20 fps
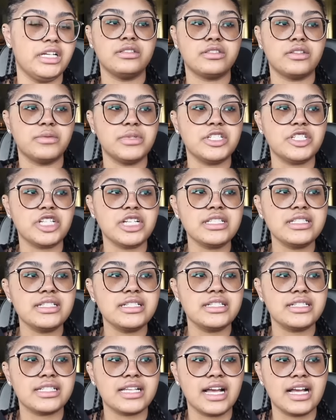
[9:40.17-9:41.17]
So when Justin
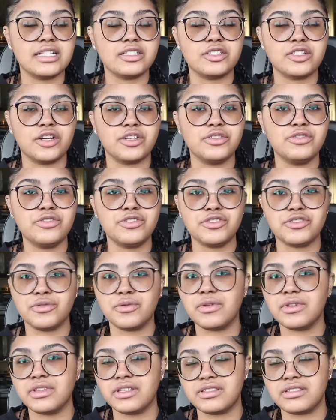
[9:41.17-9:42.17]
is asked, are you
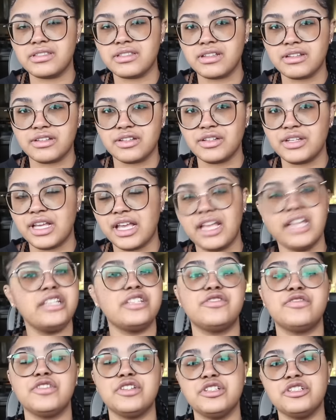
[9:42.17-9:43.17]
sure this is a good
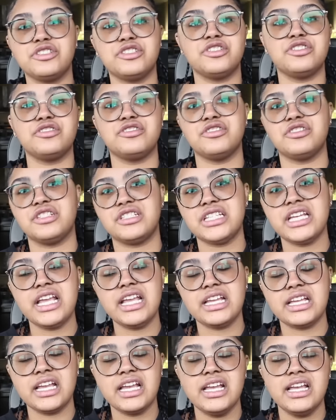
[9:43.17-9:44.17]
case for your sister to
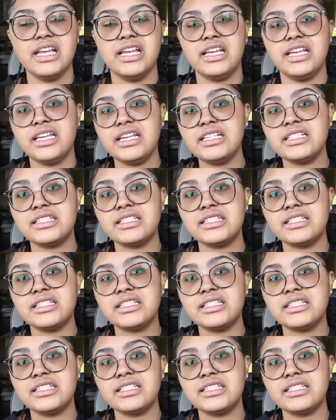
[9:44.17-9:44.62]
take? He